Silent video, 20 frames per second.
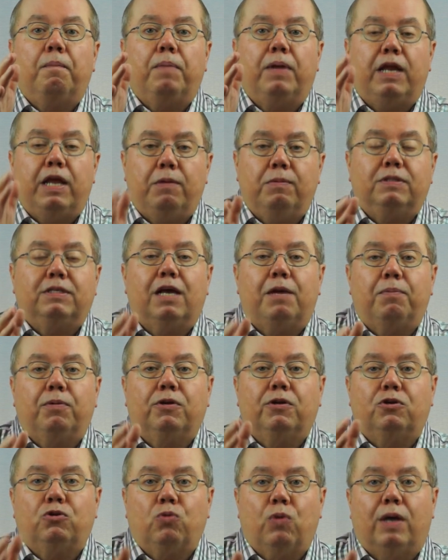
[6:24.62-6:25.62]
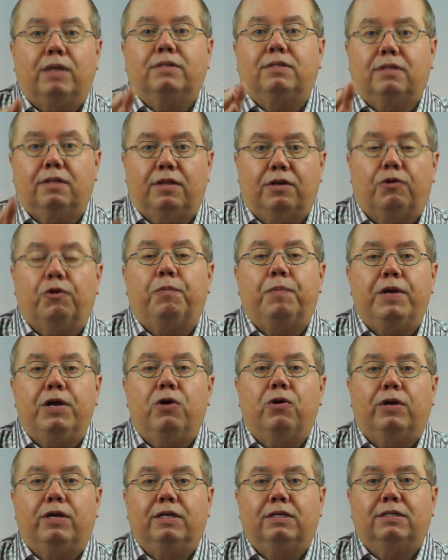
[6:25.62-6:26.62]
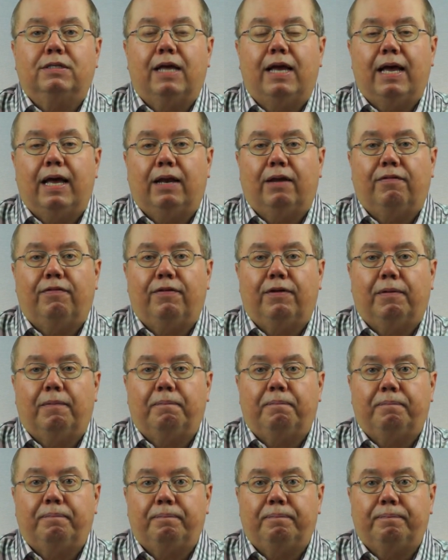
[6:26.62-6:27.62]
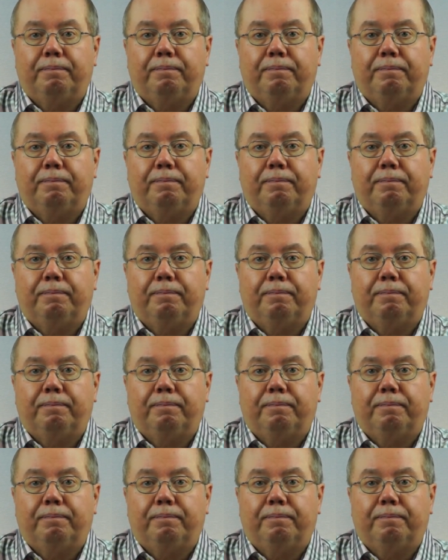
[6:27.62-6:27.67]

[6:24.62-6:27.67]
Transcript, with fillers: but he was able to trust that there would be goodness ahead of him.